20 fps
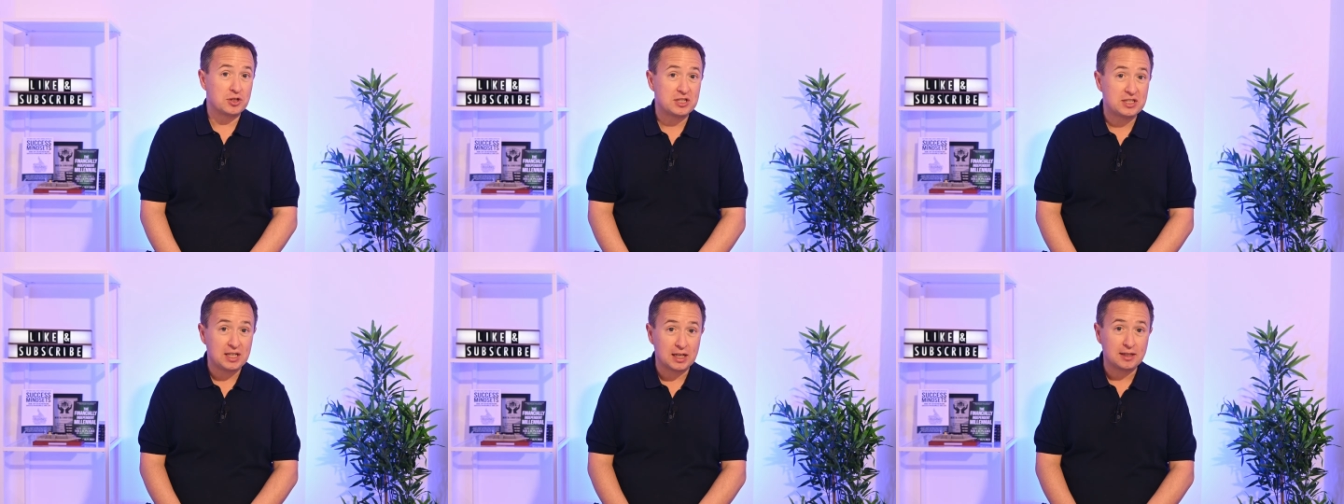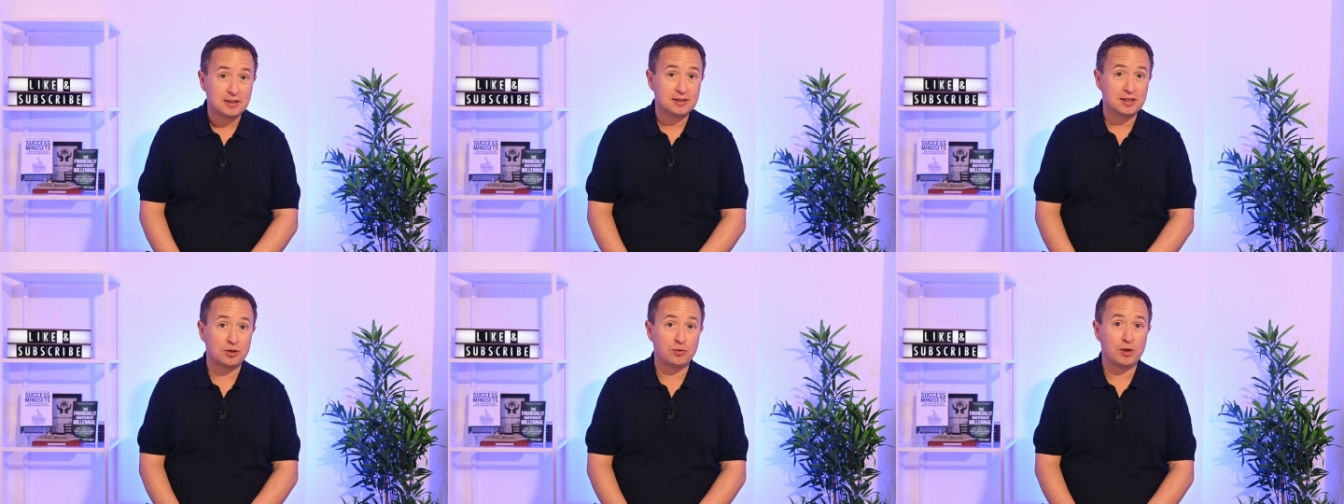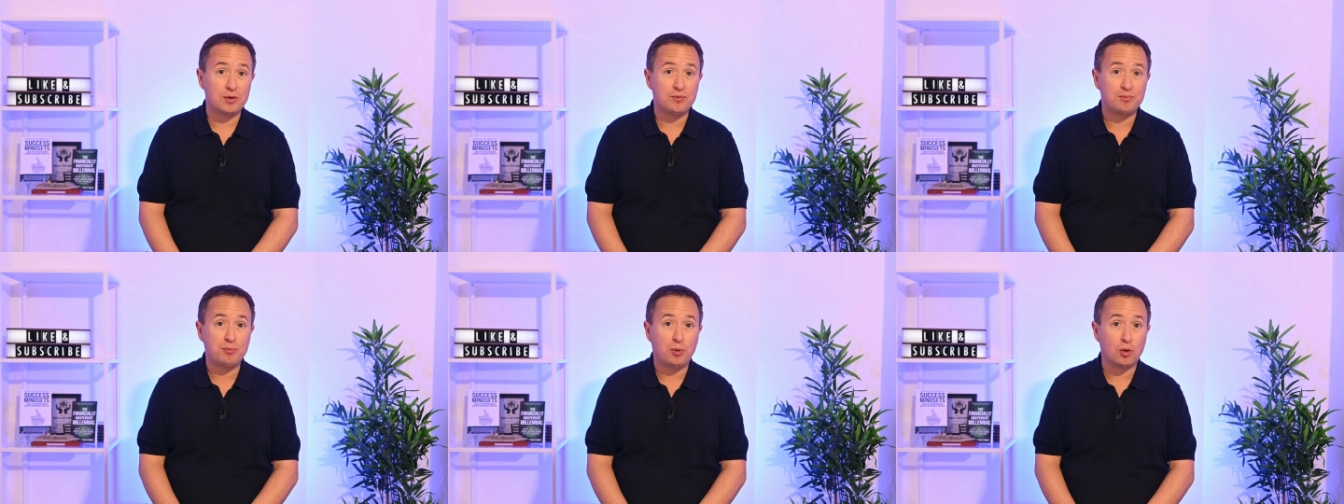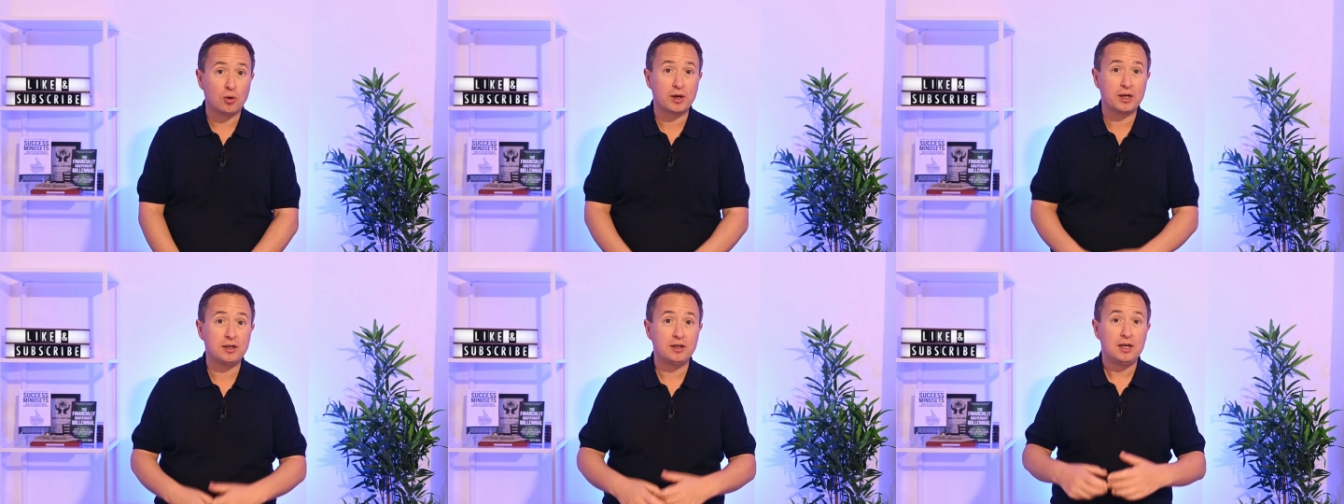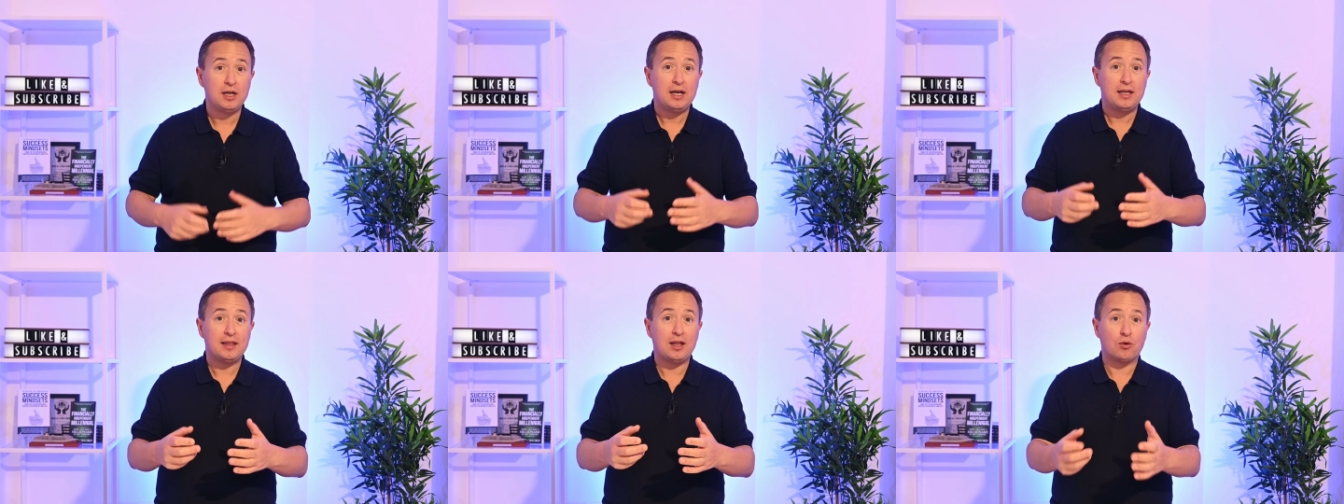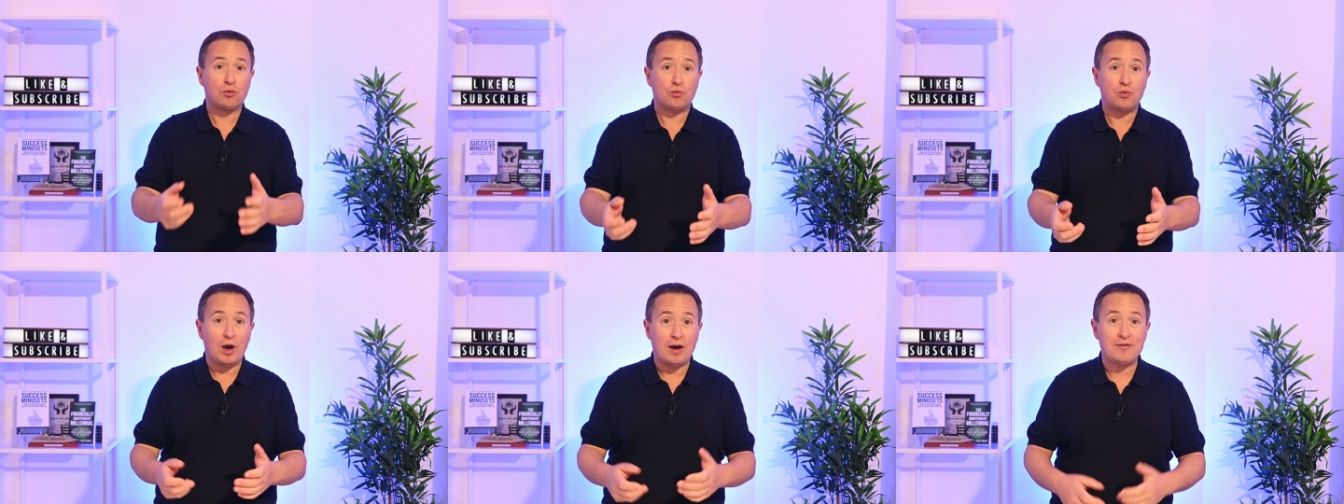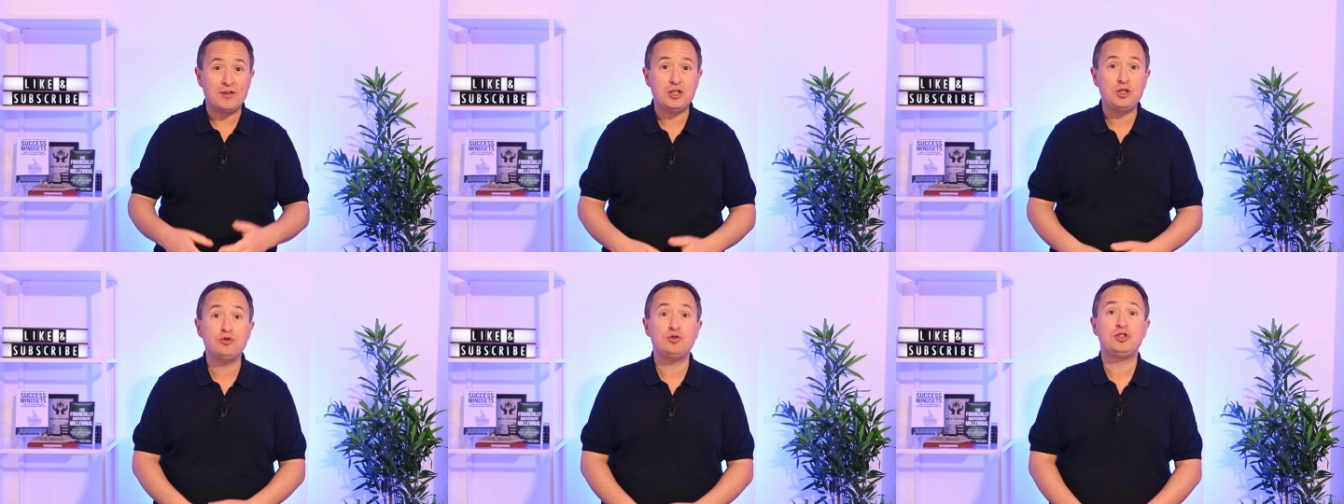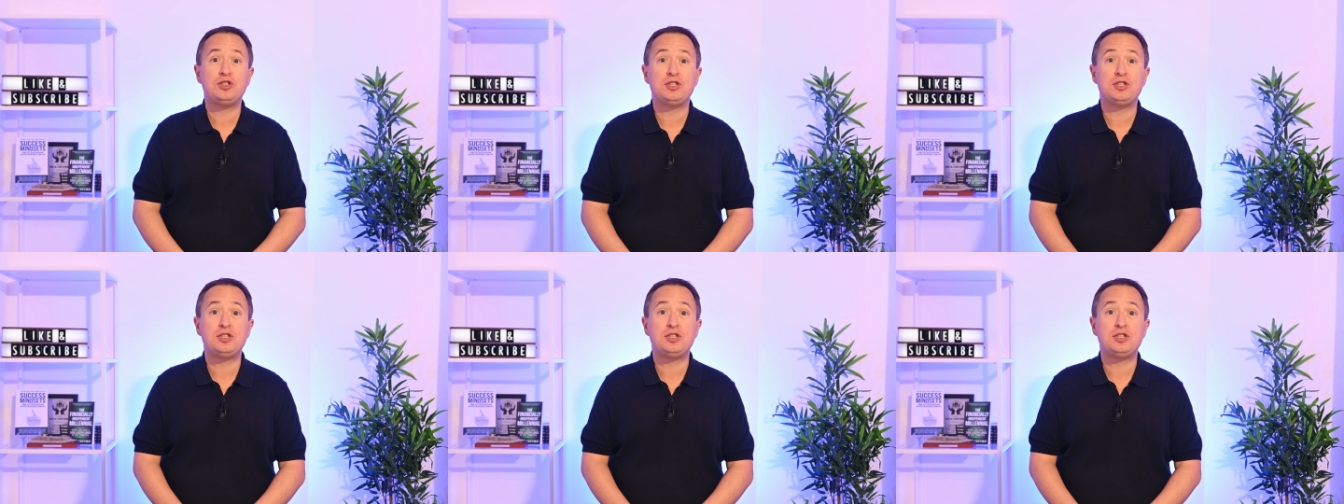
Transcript: 6th and reported that revenue